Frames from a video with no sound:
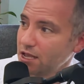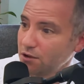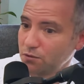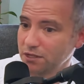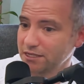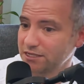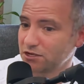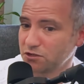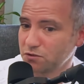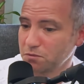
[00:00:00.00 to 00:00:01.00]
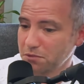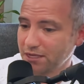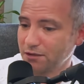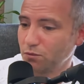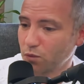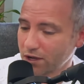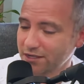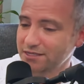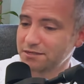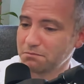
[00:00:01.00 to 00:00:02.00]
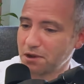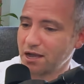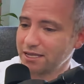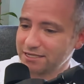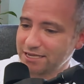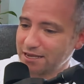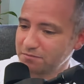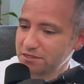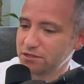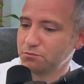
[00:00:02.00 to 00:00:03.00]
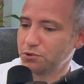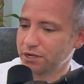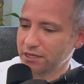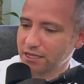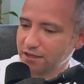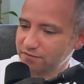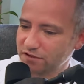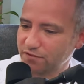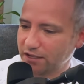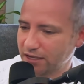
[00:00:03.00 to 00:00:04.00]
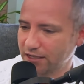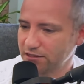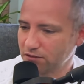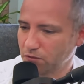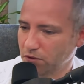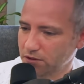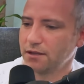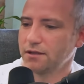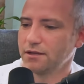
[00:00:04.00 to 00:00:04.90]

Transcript: Right. Really Starts With Me was my attempt to bring the gifts of A A to the world.